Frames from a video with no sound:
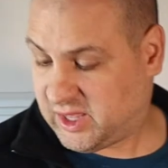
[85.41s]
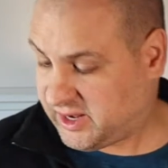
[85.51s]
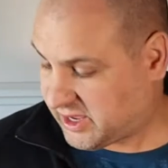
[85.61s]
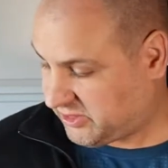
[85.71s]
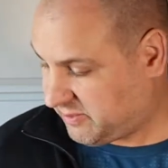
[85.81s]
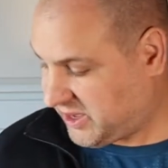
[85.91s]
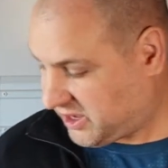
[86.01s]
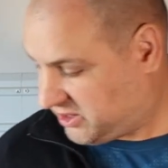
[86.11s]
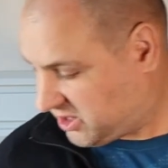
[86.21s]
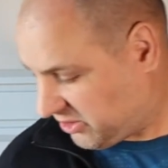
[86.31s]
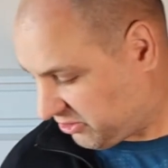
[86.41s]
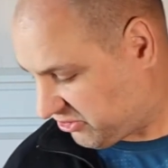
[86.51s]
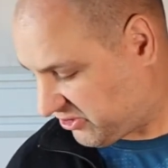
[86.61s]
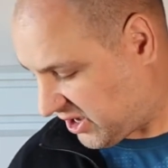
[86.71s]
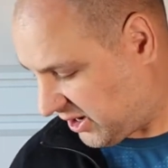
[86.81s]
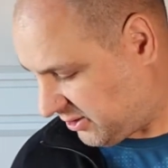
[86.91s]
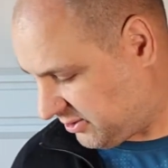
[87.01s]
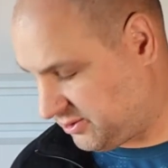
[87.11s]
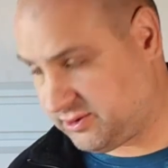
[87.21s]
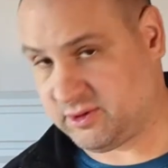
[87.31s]
Now they make another
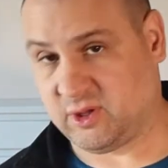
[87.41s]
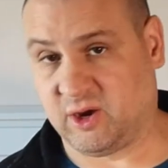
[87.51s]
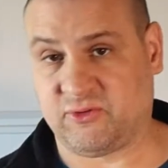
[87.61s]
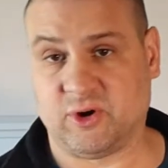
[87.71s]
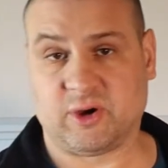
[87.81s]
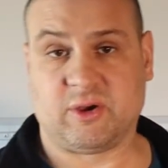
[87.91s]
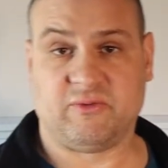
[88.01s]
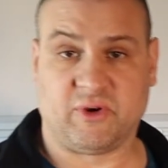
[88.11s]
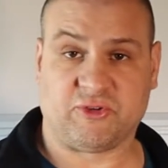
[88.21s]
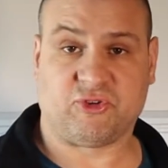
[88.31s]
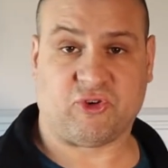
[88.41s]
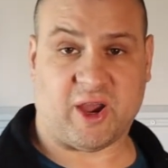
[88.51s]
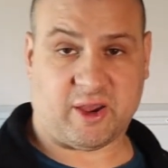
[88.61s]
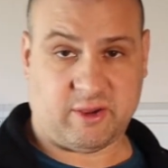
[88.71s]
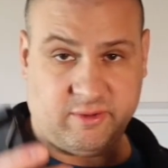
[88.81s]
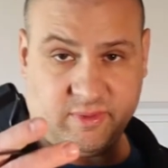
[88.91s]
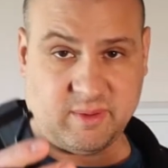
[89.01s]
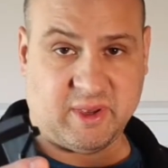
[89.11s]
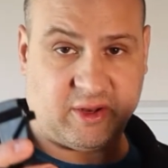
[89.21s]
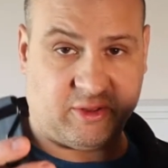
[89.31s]
style of hook, VersaTrack. They
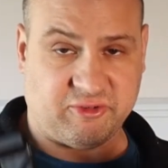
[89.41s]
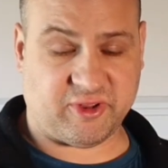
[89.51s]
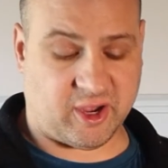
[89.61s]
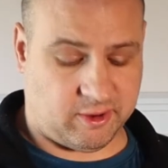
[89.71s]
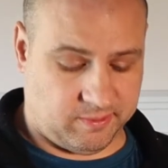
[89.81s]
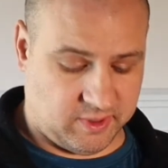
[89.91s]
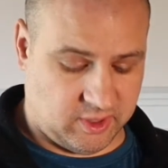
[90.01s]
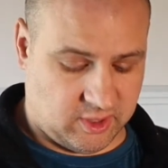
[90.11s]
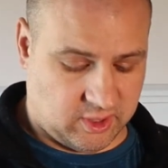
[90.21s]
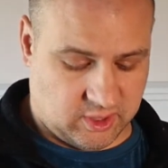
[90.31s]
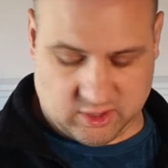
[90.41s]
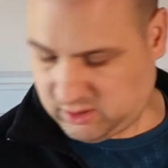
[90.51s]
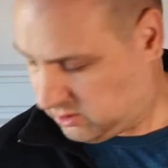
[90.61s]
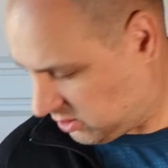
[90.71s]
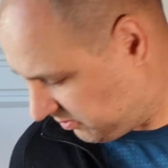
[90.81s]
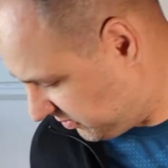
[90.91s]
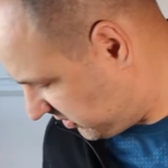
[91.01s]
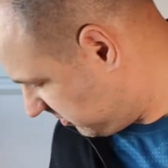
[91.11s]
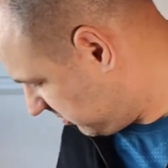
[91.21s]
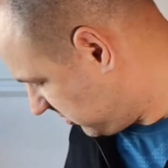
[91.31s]
make another style. Oop,
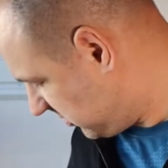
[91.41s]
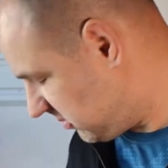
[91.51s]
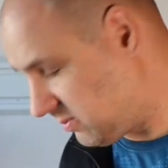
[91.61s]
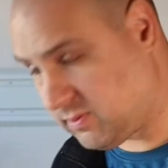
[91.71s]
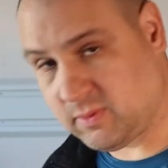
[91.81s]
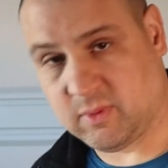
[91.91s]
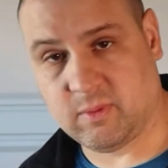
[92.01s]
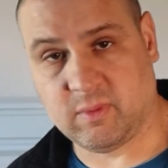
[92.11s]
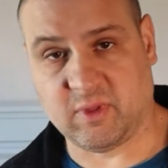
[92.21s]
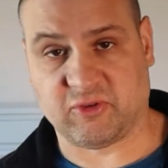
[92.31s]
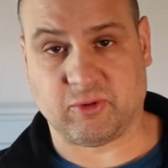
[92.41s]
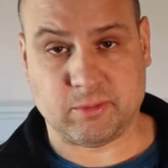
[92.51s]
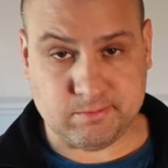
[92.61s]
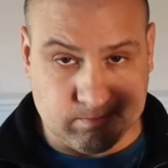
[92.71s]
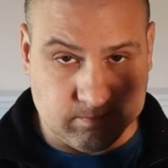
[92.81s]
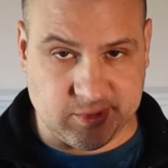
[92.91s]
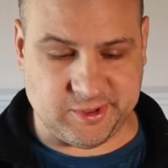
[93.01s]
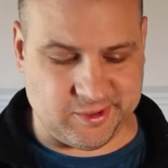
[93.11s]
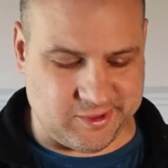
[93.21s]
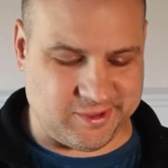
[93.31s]
this one.
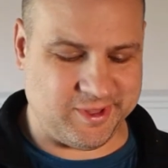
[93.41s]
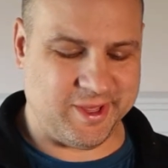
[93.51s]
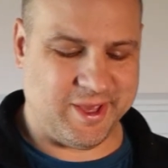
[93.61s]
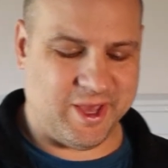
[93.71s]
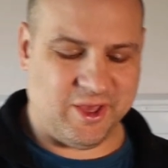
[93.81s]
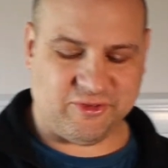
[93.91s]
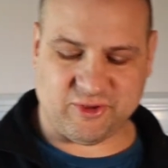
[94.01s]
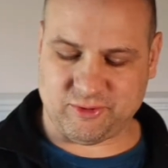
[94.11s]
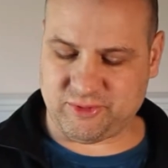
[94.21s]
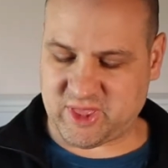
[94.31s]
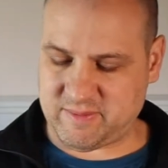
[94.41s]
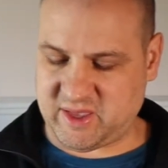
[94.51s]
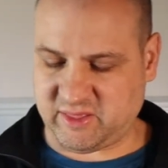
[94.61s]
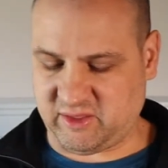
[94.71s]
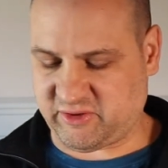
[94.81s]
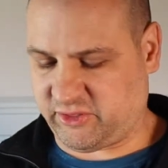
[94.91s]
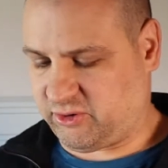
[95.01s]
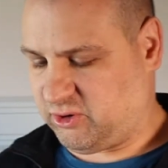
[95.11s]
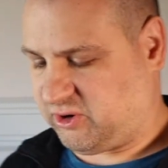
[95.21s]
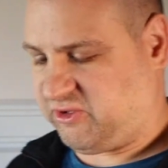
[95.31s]
So they make these
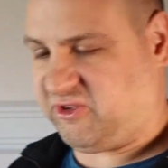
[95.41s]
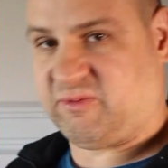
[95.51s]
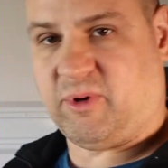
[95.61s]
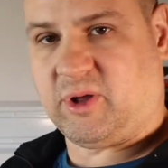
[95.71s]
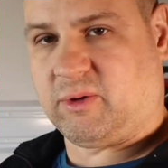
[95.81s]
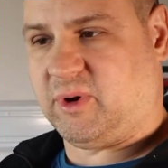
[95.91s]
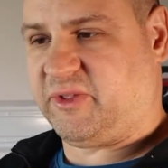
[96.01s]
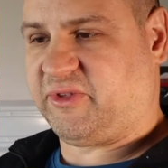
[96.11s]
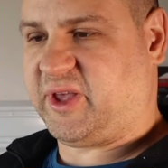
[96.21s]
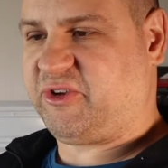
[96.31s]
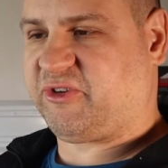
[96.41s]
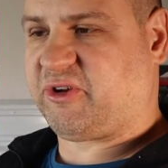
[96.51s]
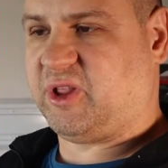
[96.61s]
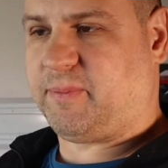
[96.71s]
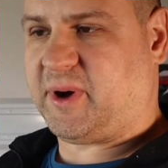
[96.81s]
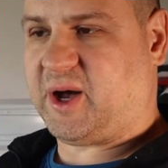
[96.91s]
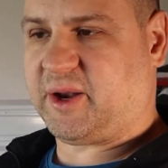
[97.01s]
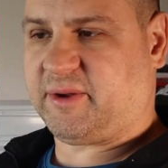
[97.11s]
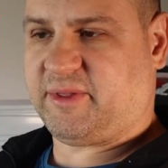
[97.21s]
other hooks, these smaller ones, and they just clip on.